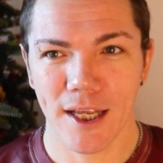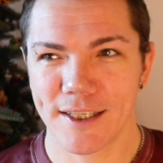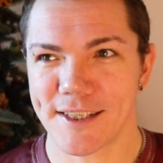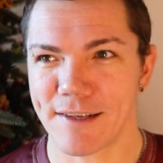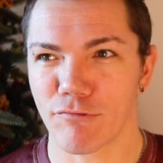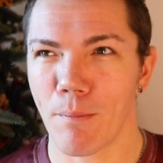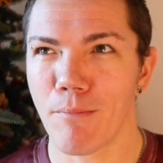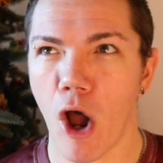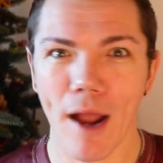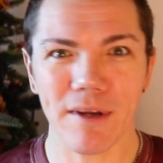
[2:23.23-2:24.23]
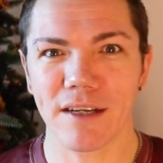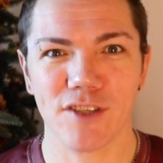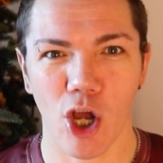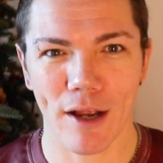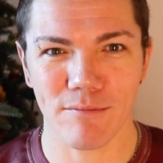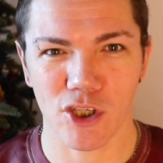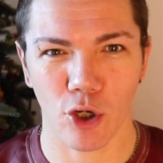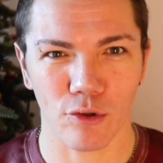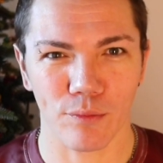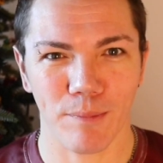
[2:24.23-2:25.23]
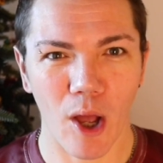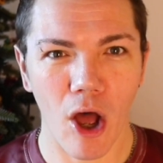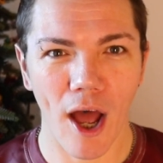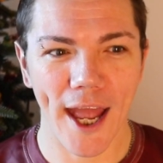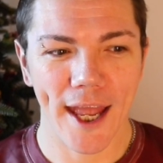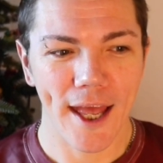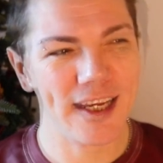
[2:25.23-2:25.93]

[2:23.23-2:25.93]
Does it remind me of times gone by?